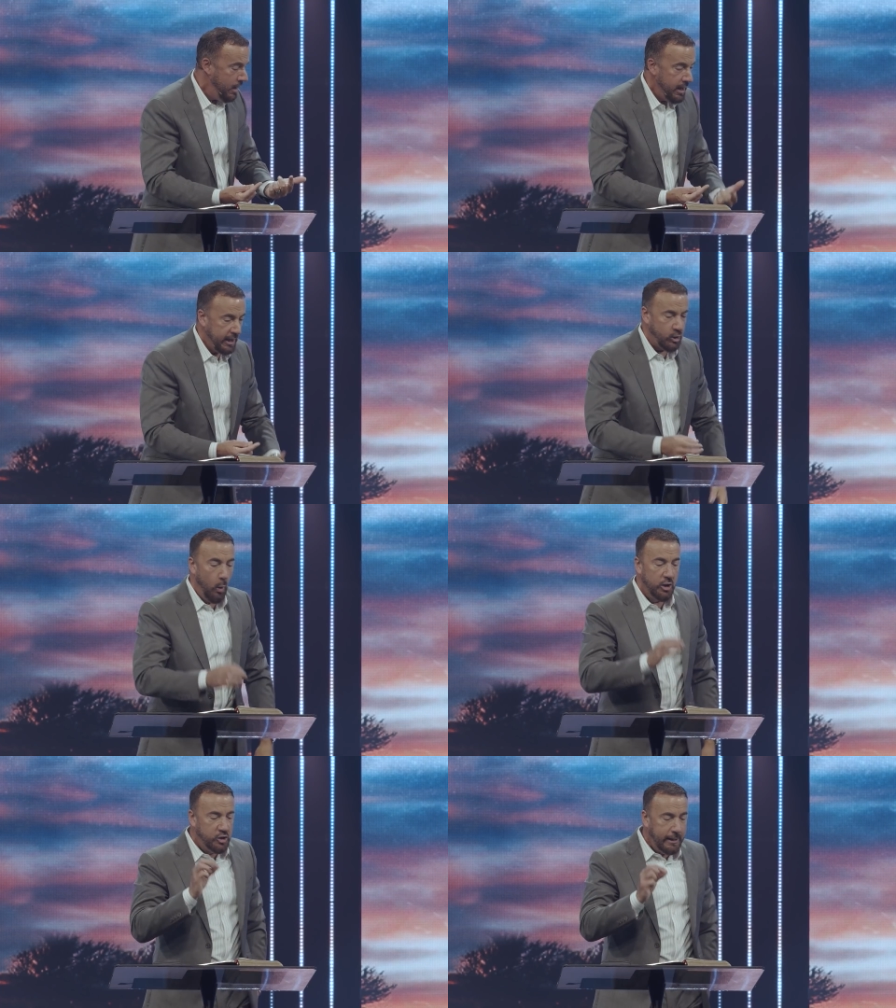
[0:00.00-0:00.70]
And so
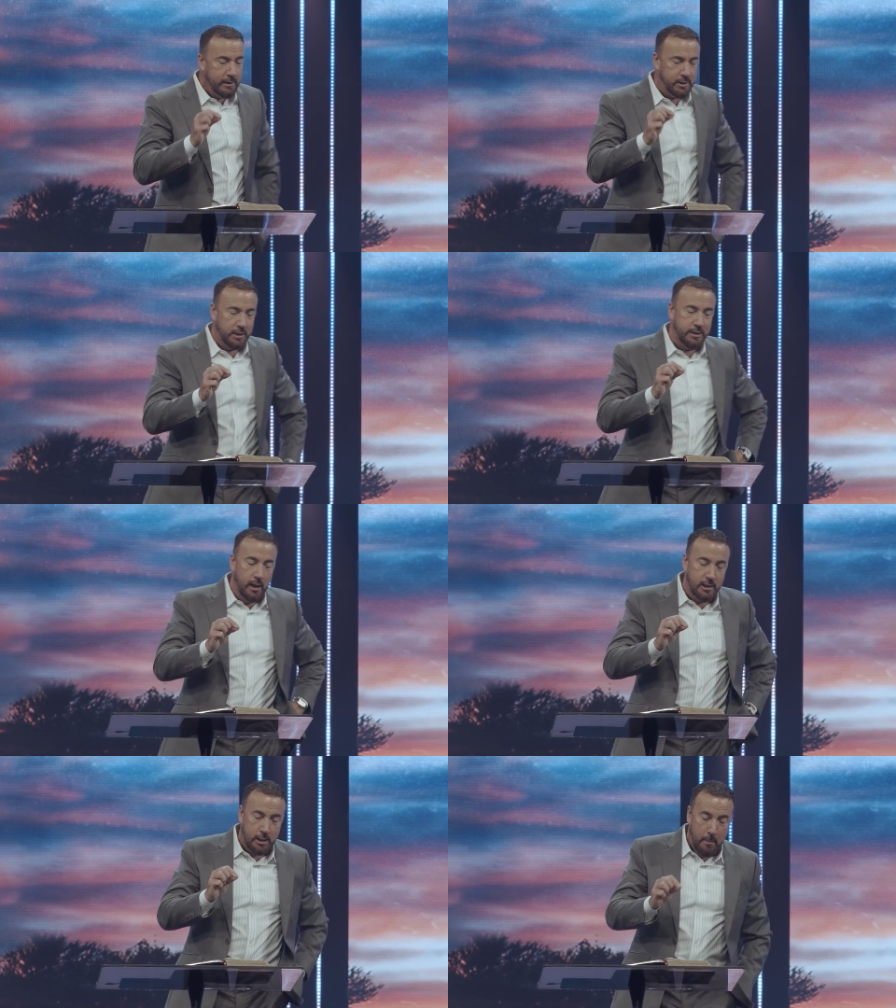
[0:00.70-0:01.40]
what Jesus
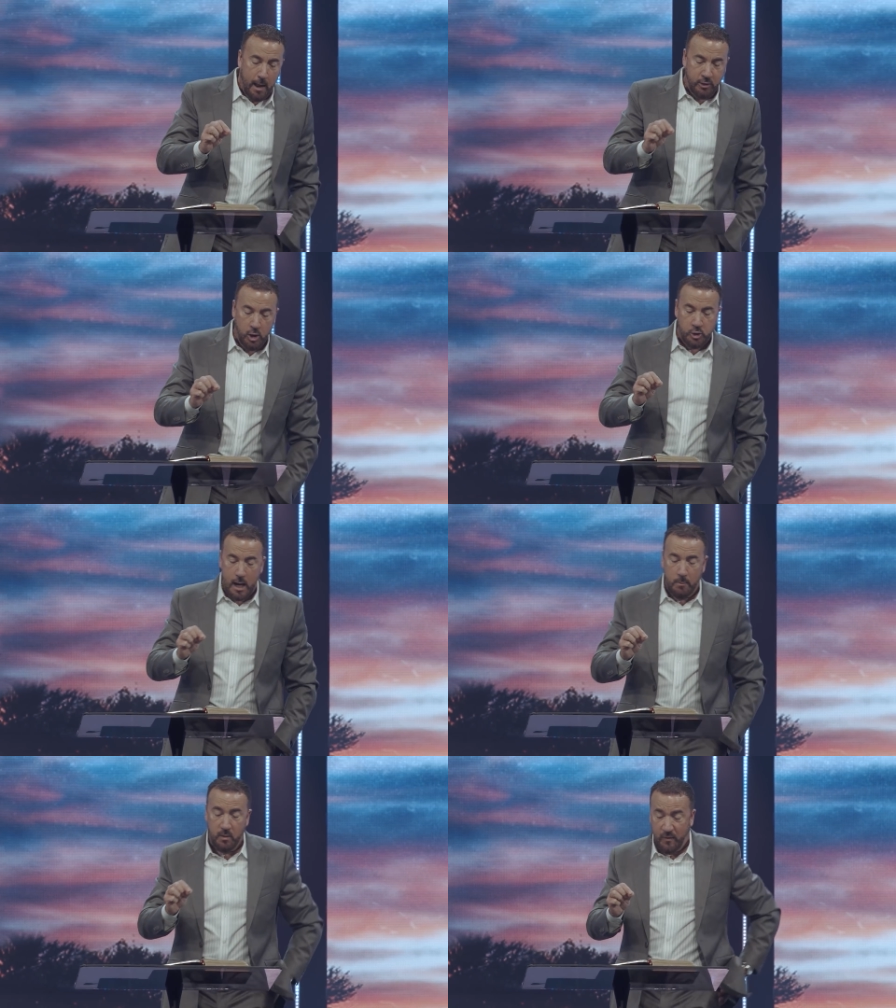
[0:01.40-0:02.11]
does in Matthew
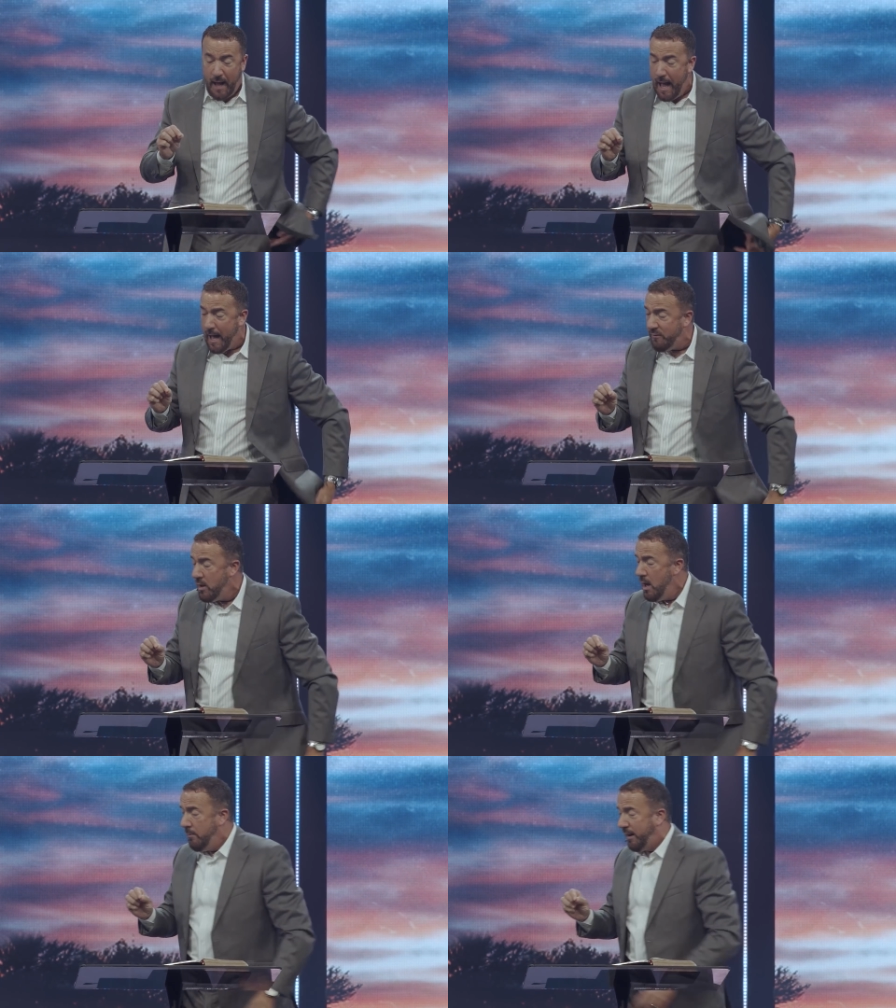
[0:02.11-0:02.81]
chapter 5,
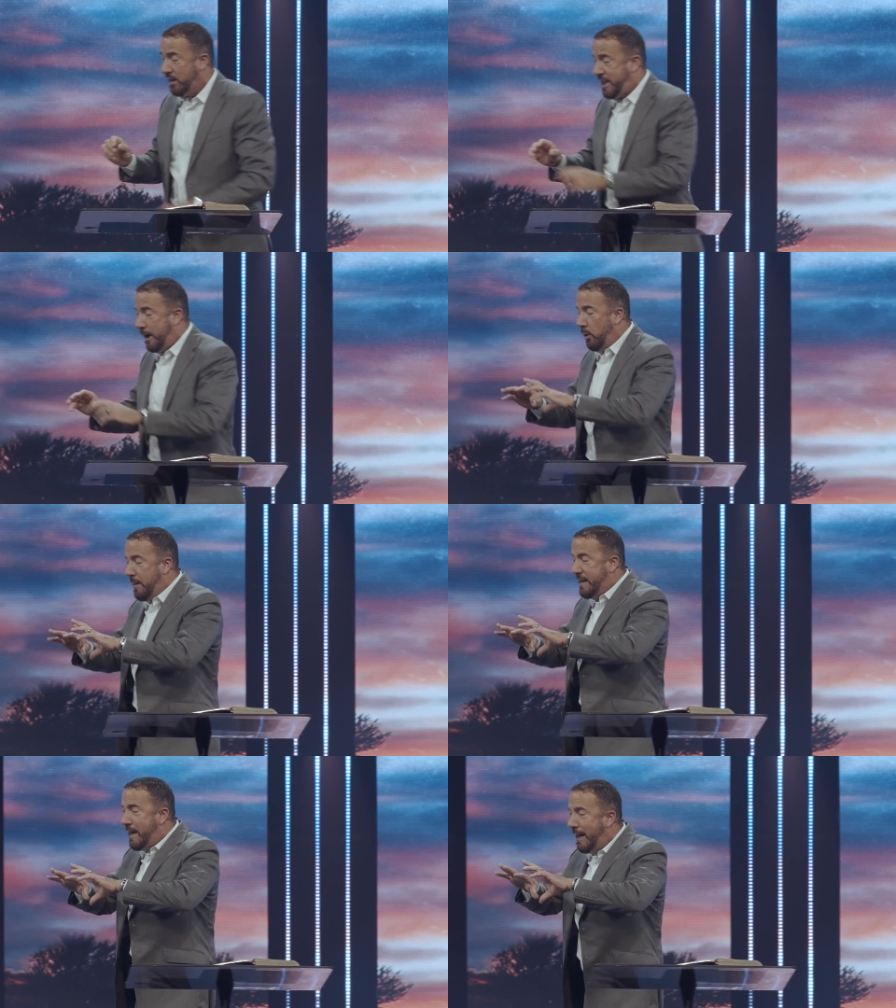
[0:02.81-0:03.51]
because he would
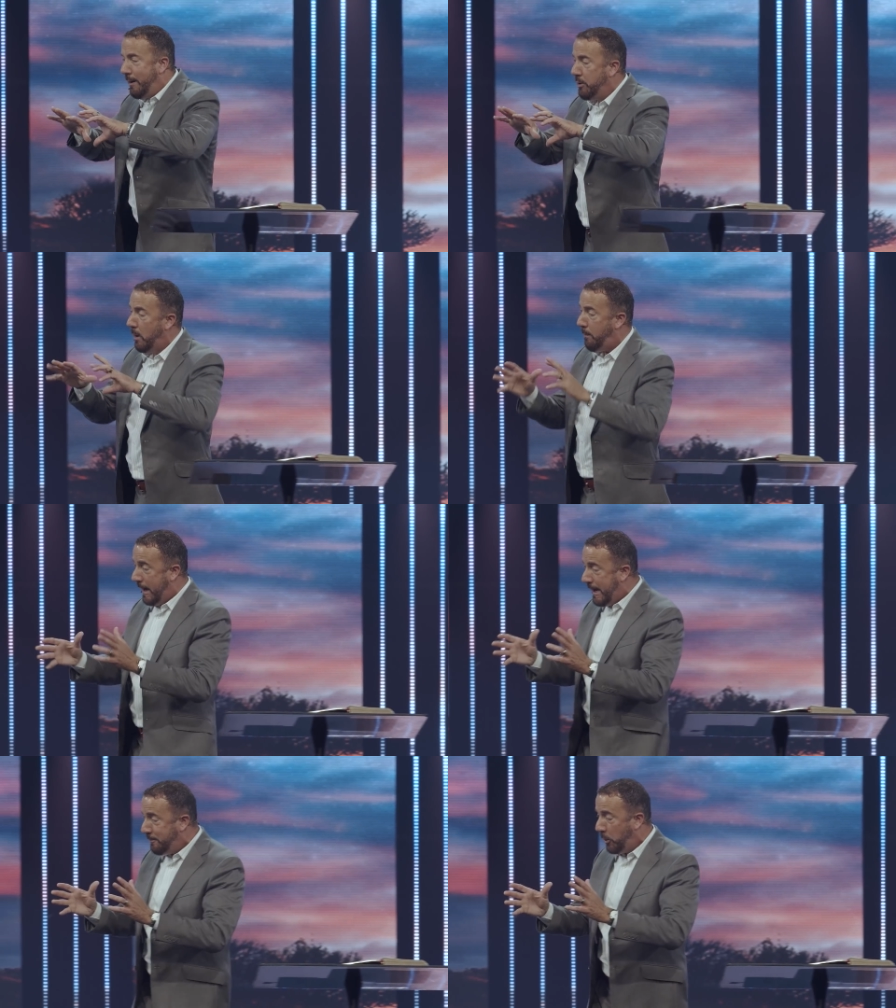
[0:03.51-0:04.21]
be dealing with the
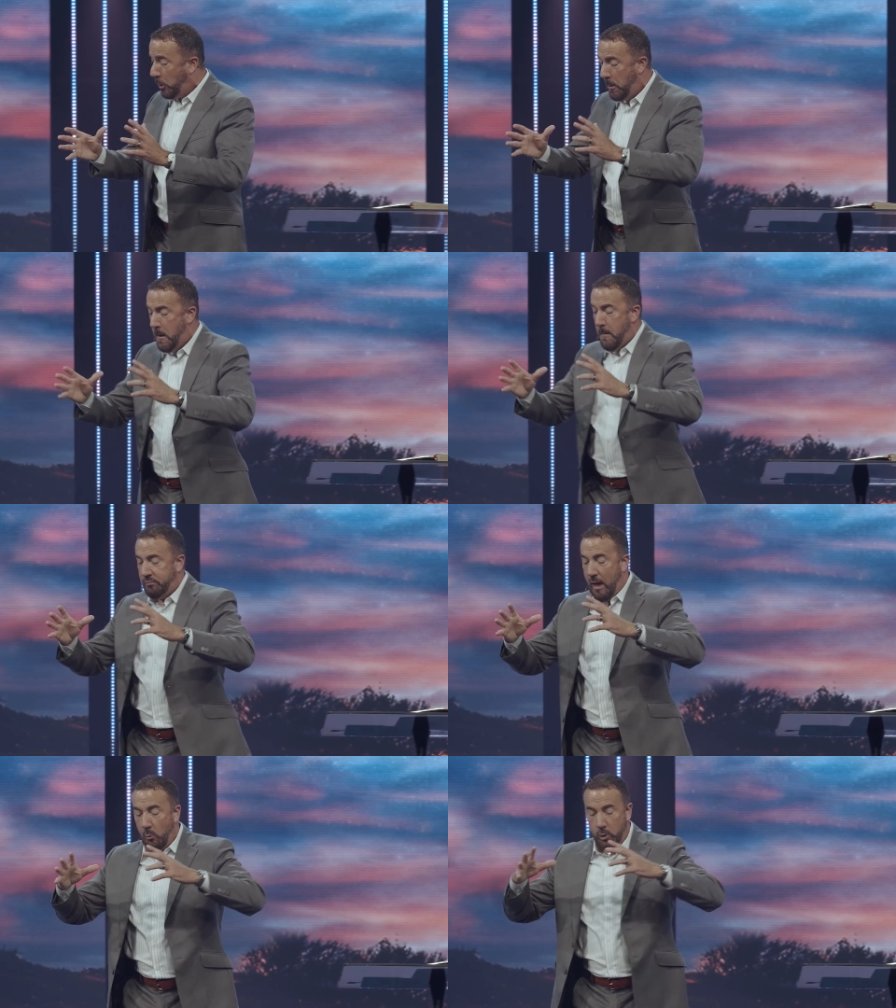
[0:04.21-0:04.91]
people
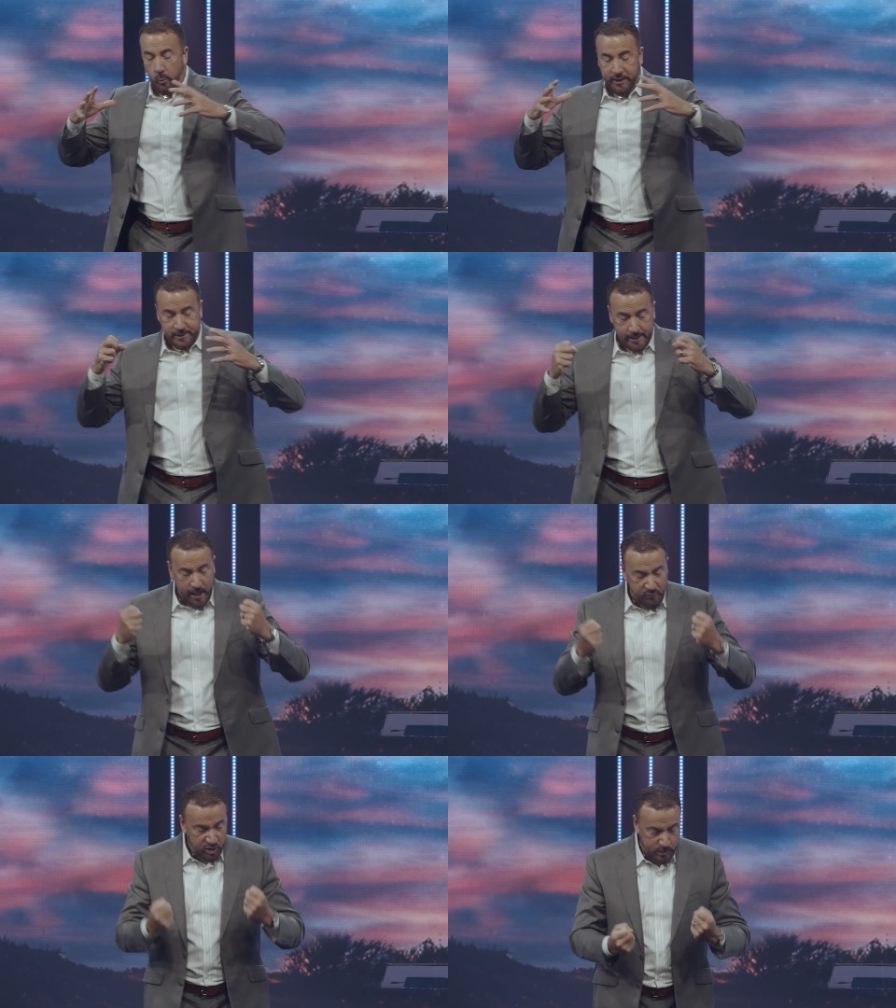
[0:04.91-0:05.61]
that would
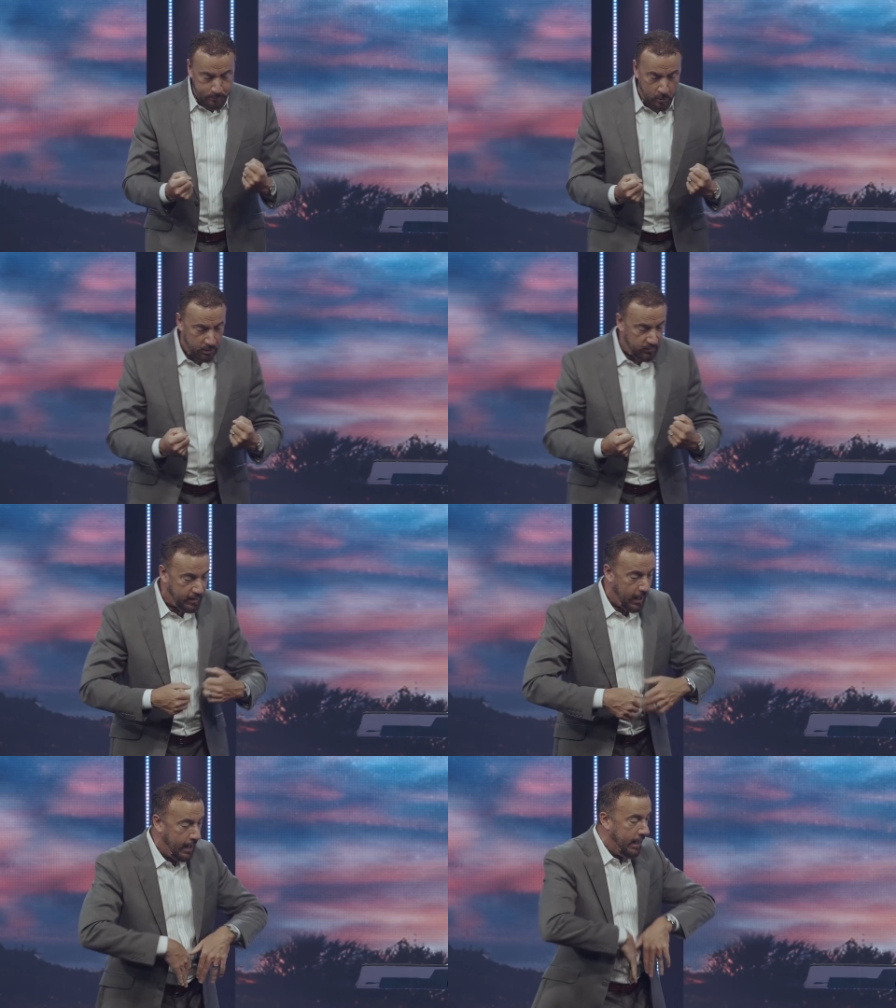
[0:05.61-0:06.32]
receive the Spirit of
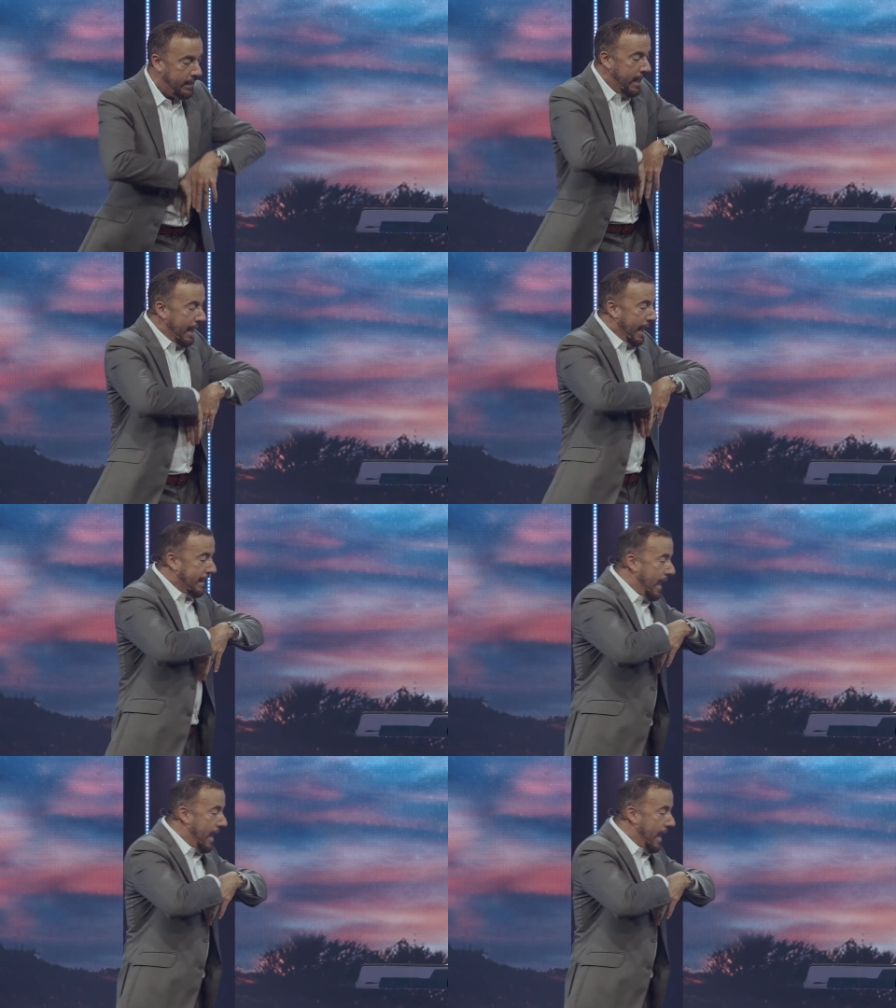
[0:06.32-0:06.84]
God and